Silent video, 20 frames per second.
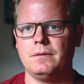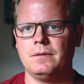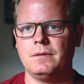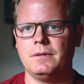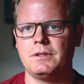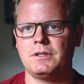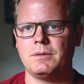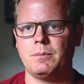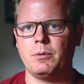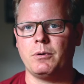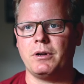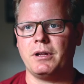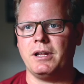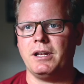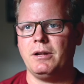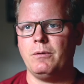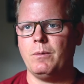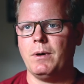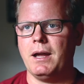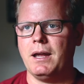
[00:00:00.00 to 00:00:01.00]
supporting
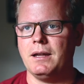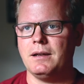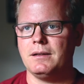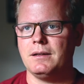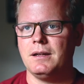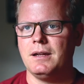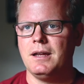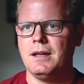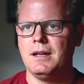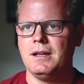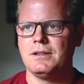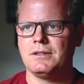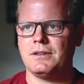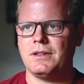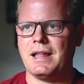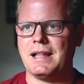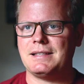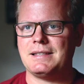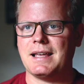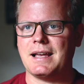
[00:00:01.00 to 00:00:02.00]
any weight. So
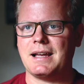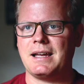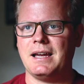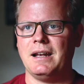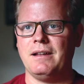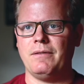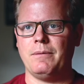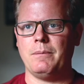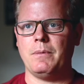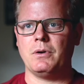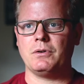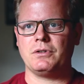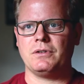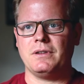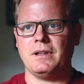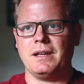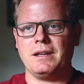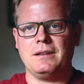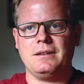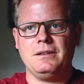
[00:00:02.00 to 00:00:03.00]
that's that kind of motion,
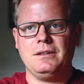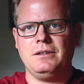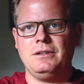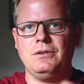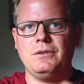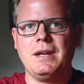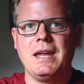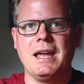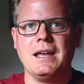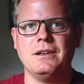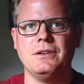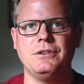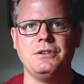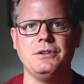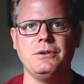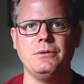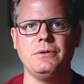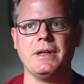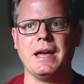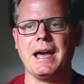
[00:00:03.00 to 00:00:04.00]
like you can't
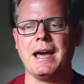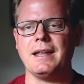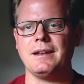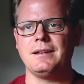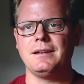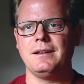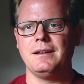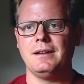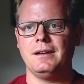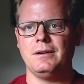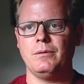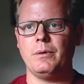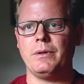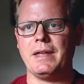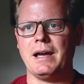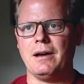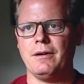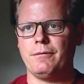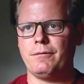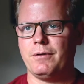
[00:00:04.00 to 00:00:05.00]
do that
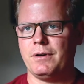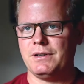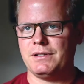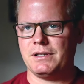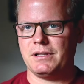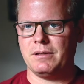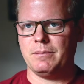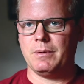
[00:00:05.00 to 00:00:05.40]
without freezing the